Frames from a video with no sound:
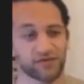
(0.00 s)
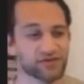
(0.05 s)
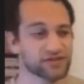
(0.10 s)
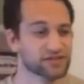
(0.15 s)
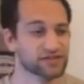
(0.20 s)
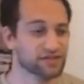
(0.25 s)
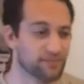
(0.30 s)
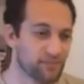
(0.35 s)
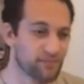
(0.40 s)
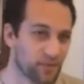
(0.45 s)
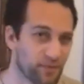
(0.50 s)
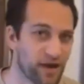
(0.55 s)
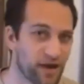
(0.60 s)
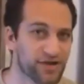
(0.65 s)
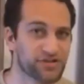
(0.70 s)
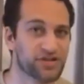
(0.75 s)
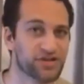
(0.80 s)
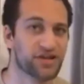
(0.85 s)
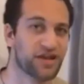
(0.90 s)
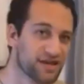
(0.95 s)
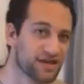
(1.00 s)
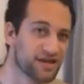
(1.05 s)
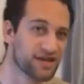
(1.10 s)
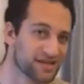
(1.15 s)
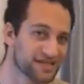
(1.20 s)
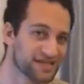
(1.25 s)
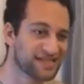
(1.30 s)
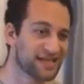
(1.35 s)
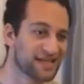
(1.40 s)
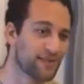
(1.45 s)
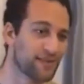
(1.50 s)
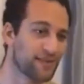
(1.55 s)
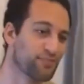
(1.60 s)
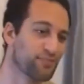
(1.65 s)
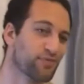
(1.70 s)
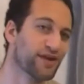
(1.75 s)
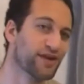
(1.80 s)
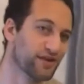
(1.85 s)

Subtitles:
Just to mamash separate